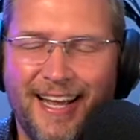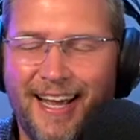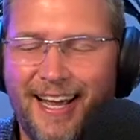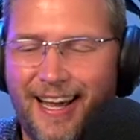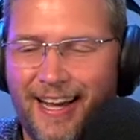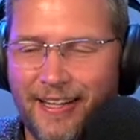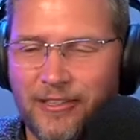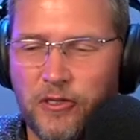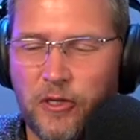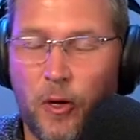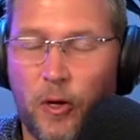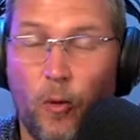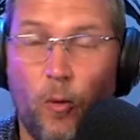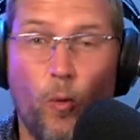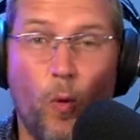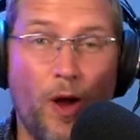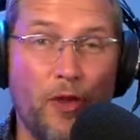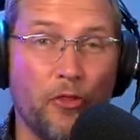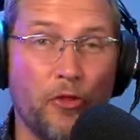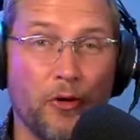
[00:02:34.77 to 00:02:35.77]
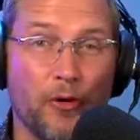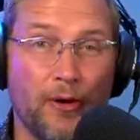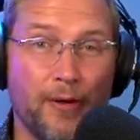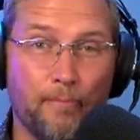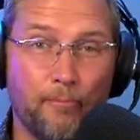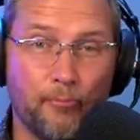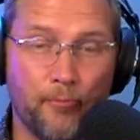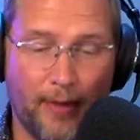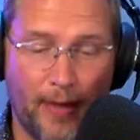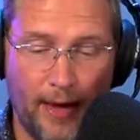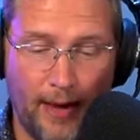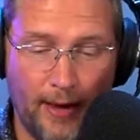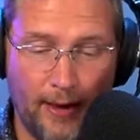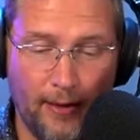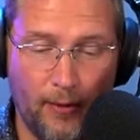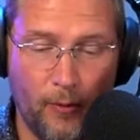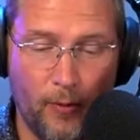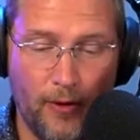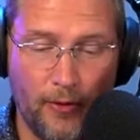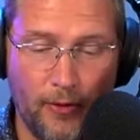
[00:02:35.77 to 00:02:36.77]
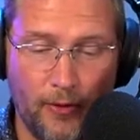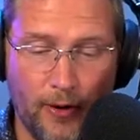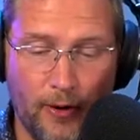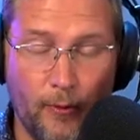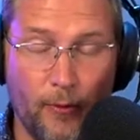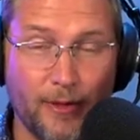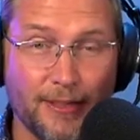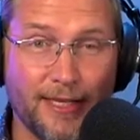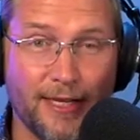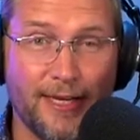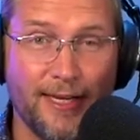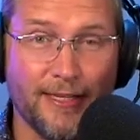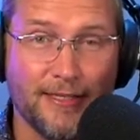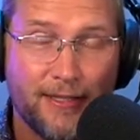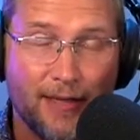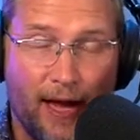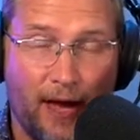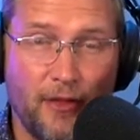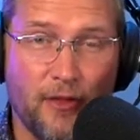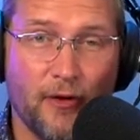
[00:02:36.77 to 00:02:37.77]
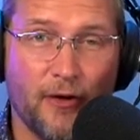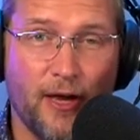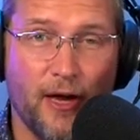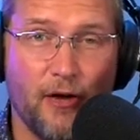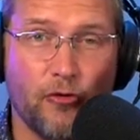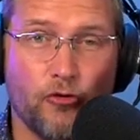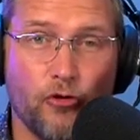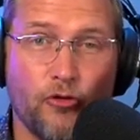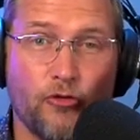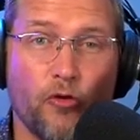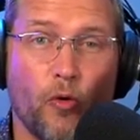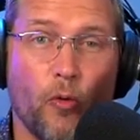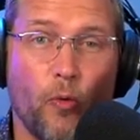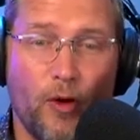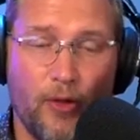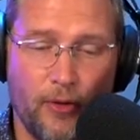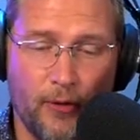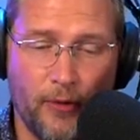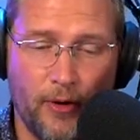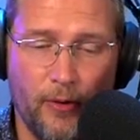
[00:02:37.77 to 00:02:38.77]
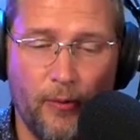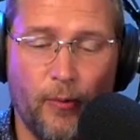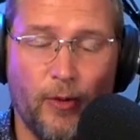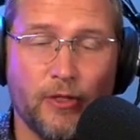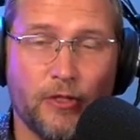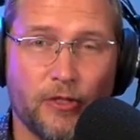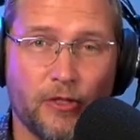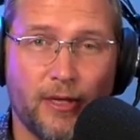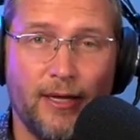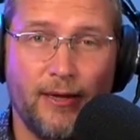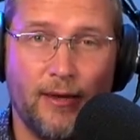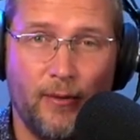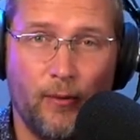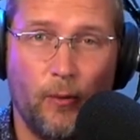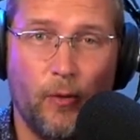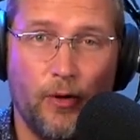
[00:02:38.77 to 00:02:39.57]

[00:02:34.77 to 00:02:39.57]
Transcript: And so, whether uh, whether it was against other countries or whether it was uh,